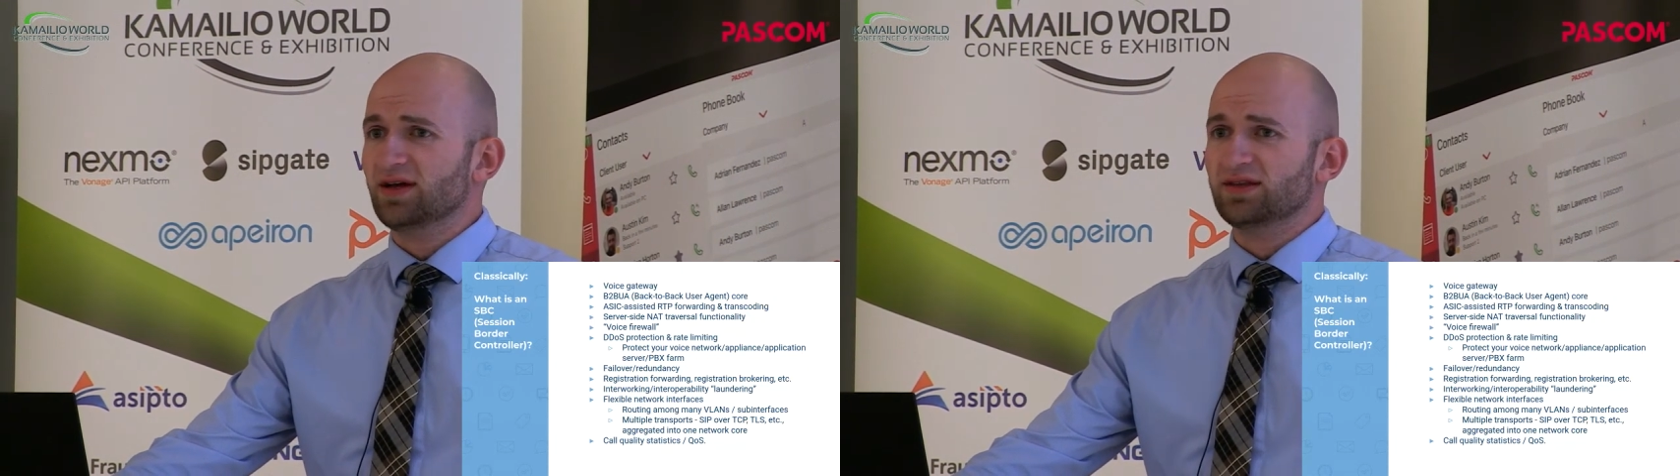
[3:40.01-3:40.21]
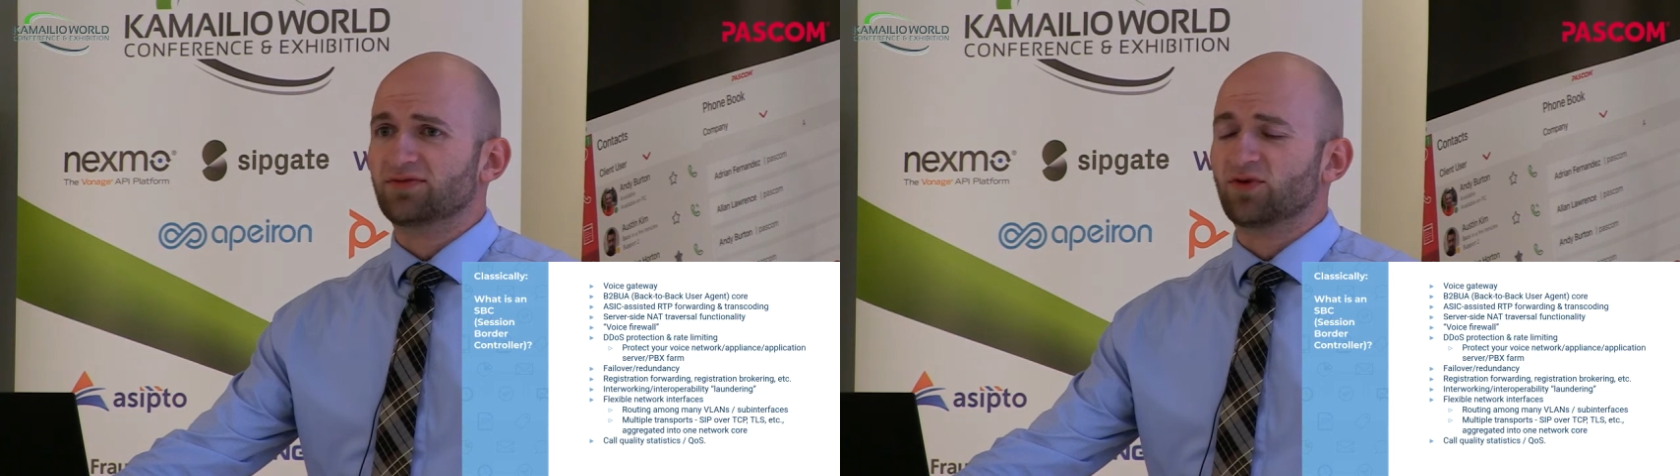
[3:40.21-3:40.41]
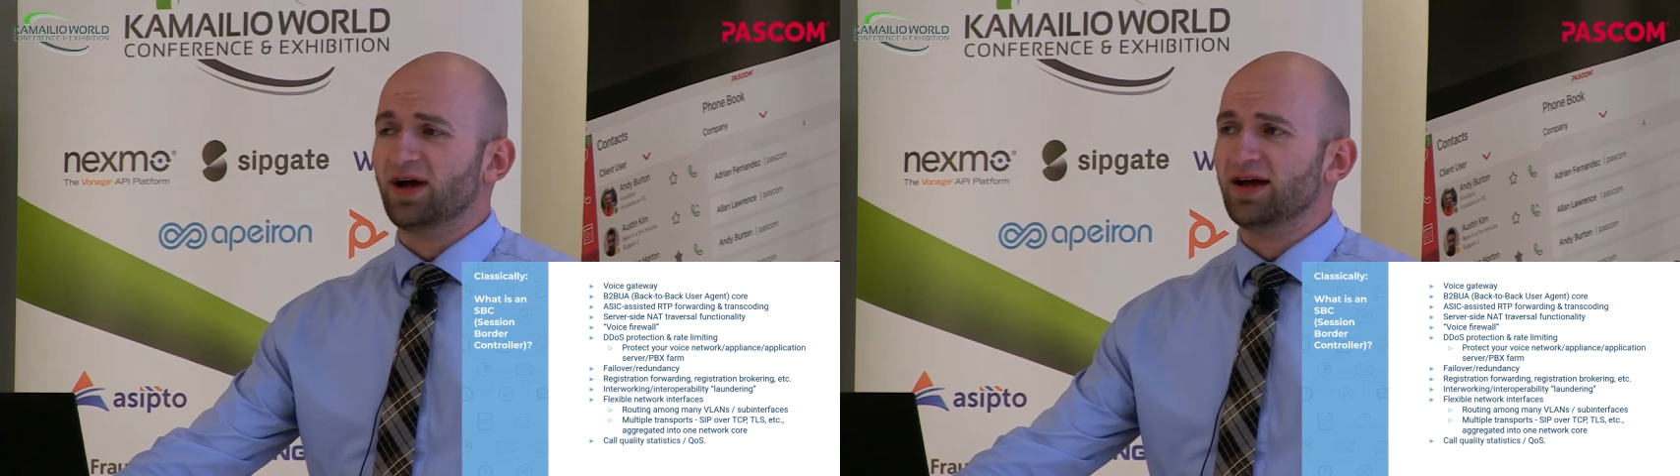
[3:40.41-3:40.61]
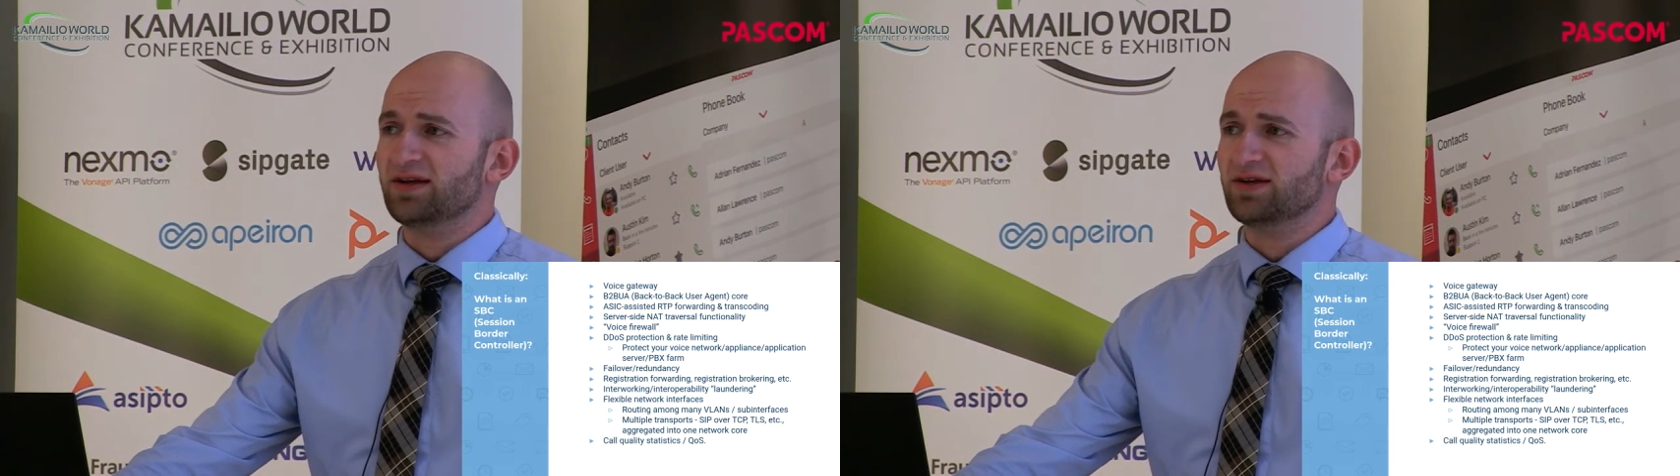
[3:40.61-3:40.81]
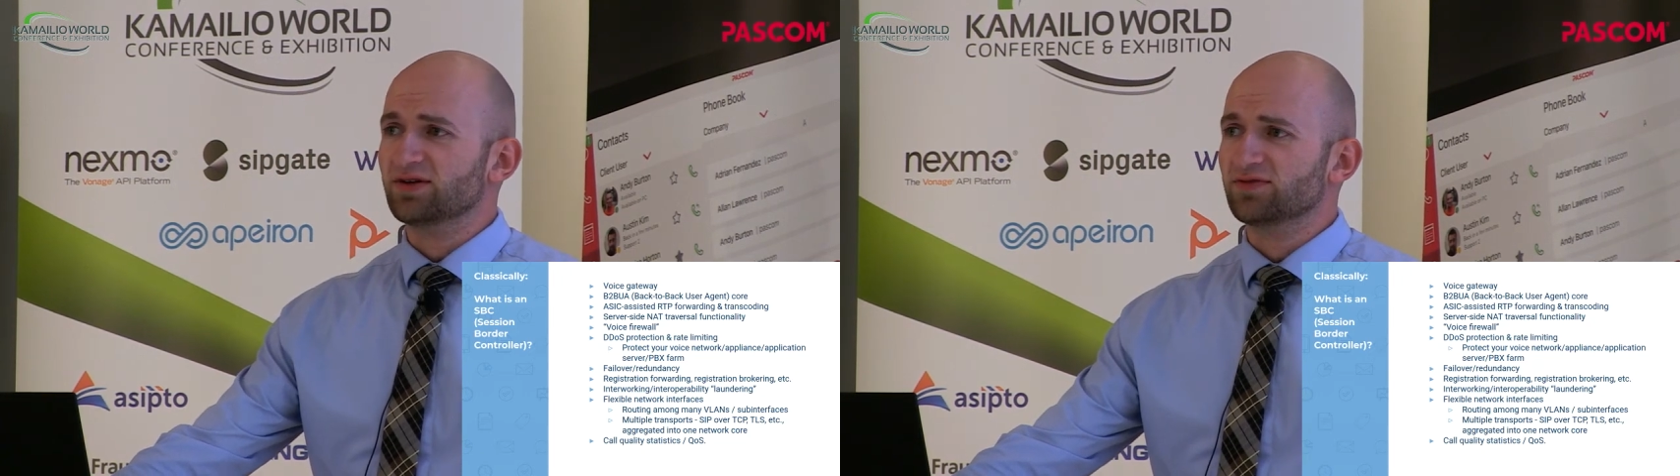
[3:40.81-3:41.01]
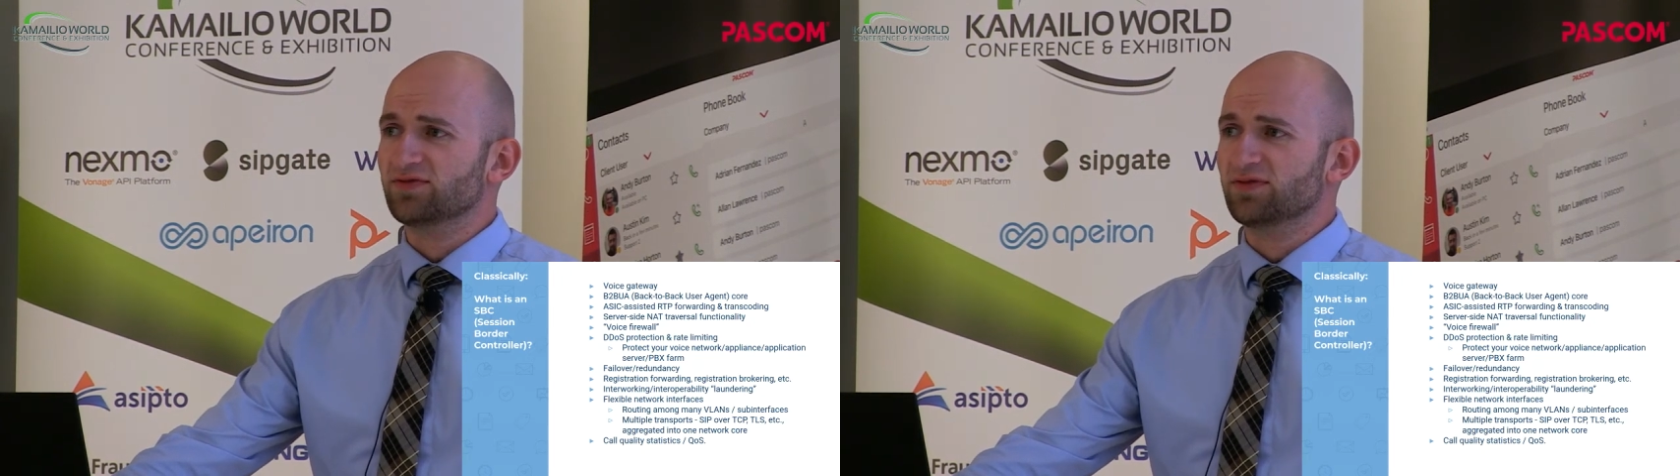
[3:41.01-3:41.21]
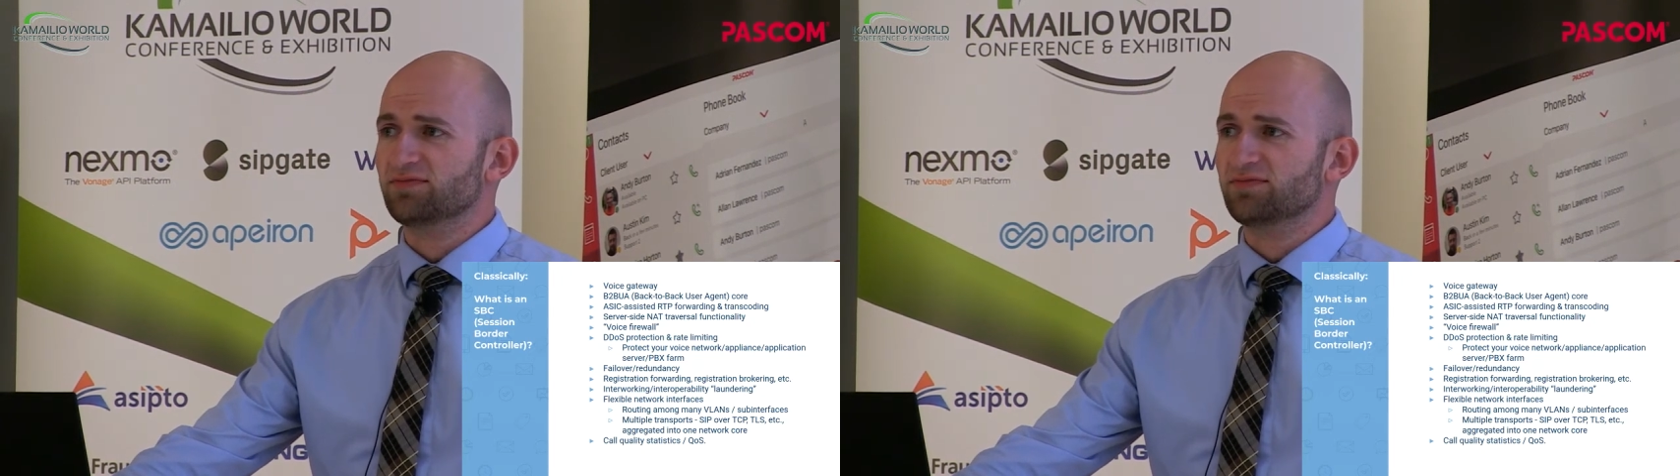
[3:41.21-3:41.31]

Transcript: the variety of